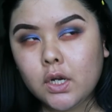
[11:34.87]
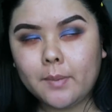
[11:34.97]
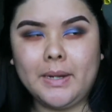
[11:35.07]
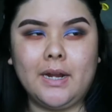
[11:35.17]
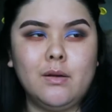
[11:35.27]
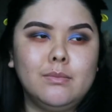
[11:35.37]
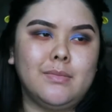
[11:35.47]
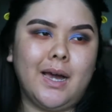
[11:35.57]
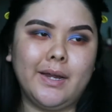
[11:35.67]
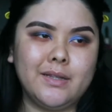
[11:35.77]
I mean, I don't
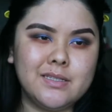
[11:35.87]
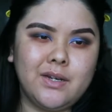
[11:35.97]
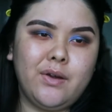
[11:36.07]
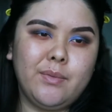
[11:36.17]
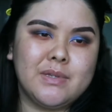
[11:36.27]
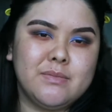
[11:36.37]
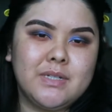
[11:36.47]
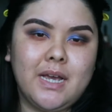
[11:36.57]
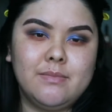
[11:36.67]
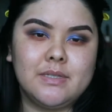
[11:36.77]
mind staring, but
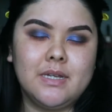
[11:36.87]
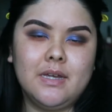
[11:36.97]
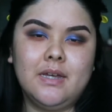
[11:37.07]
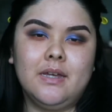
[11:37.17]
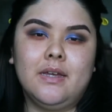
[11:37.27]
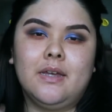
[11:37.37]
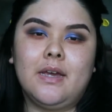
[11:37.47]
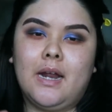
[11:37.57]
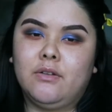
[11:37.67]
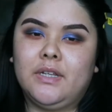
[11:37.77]
sometimes
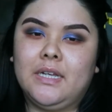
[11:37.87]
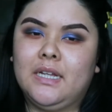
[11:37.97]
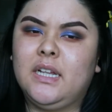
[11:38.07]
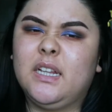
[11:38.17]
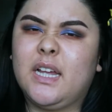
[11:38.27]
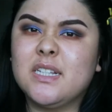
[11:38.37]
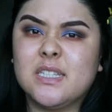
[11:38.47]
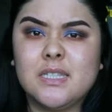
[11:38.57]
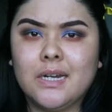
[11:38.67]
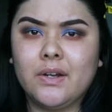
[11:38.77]
I don't think Illy likes
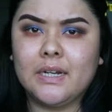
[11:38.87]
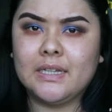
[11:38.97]
staring.